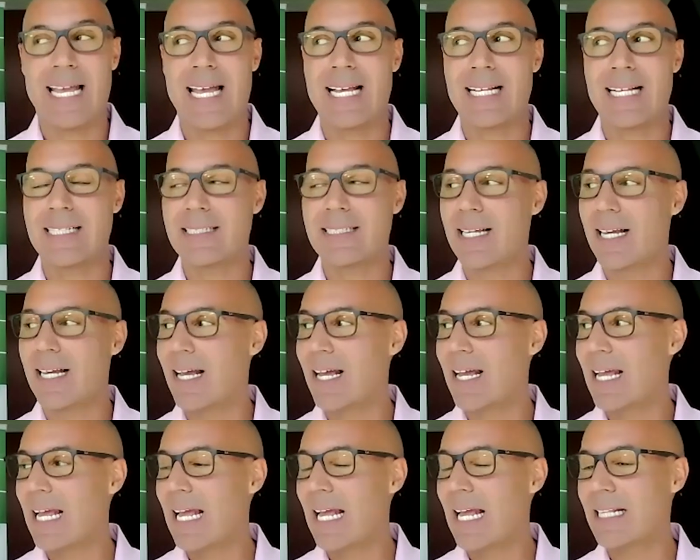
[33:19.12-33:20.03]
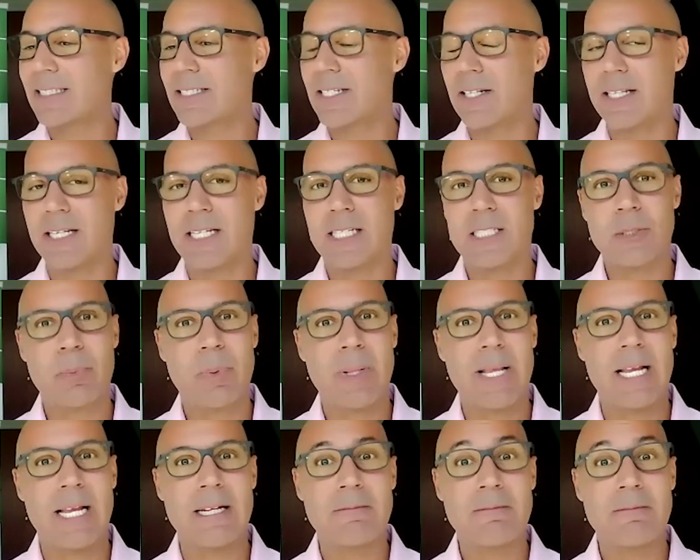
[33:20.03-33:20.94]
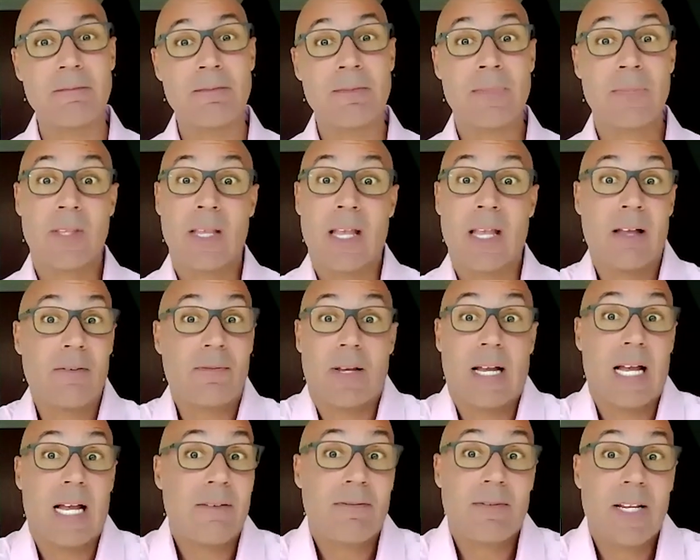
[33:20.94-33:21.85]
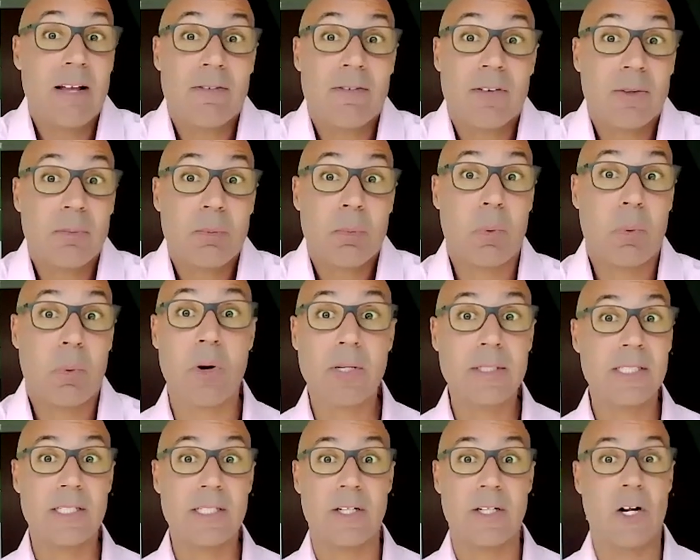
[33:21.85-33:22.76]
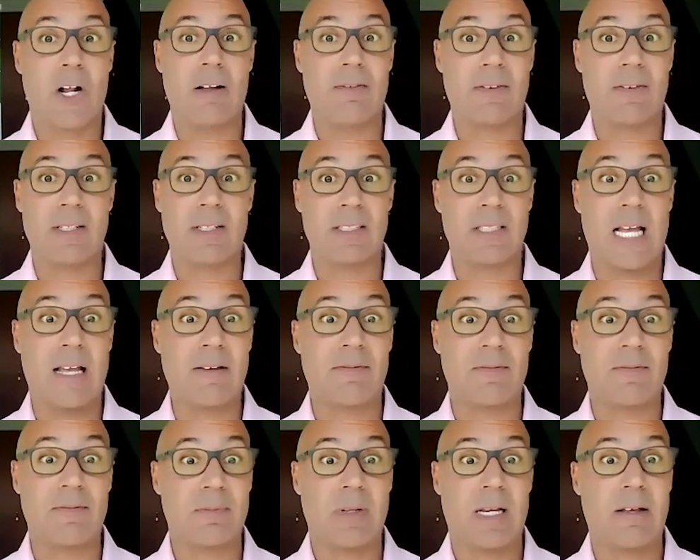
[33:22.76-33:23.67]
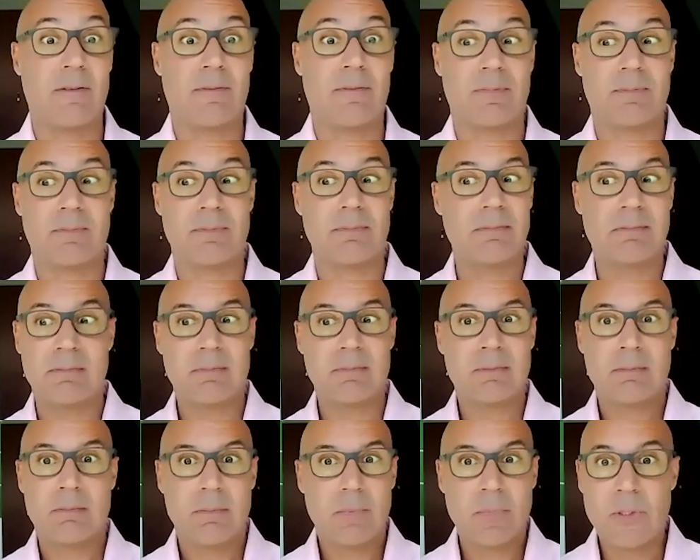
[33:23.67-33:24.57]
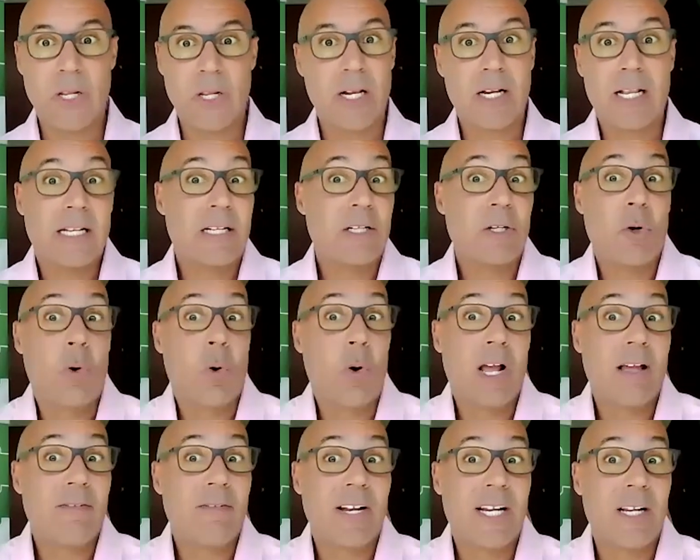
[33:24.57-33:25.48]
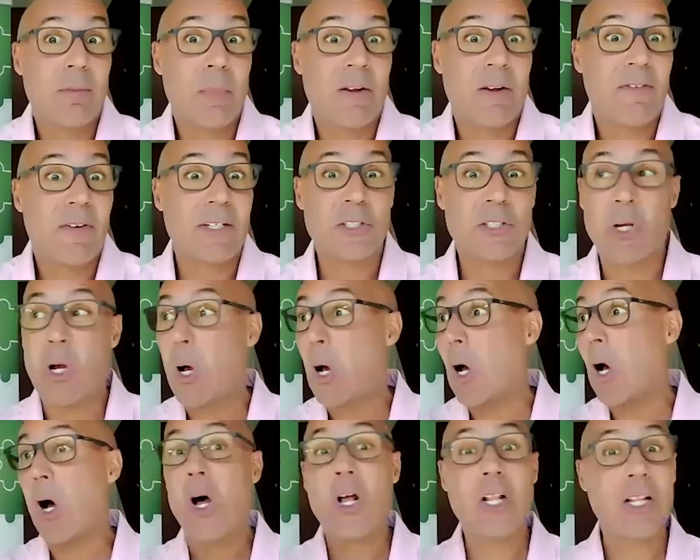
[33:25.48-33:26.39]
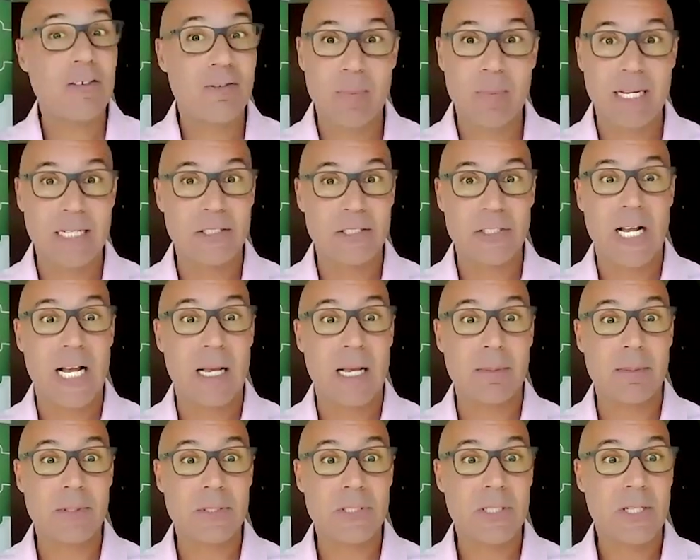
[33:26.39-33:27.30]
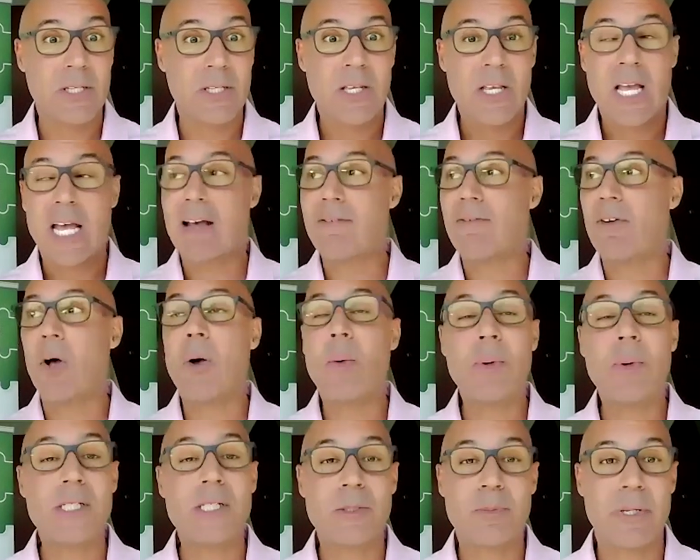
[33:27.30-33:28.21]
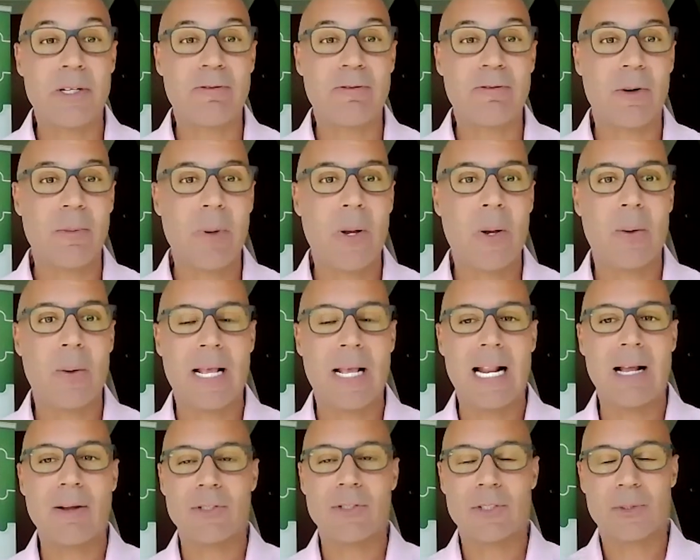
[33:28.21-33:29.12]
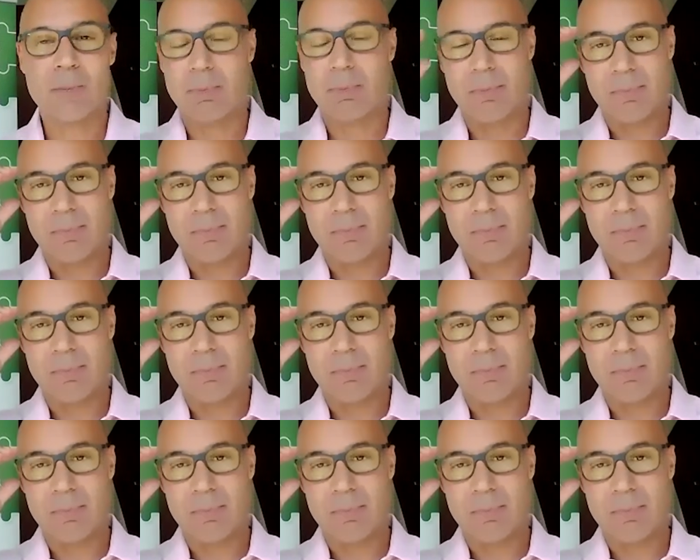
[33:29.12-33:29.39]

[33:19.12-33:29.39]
and uh, until he explained i've never worked in an office i've i've none and nor have any of my friends all of my jobs have always been remote and i was,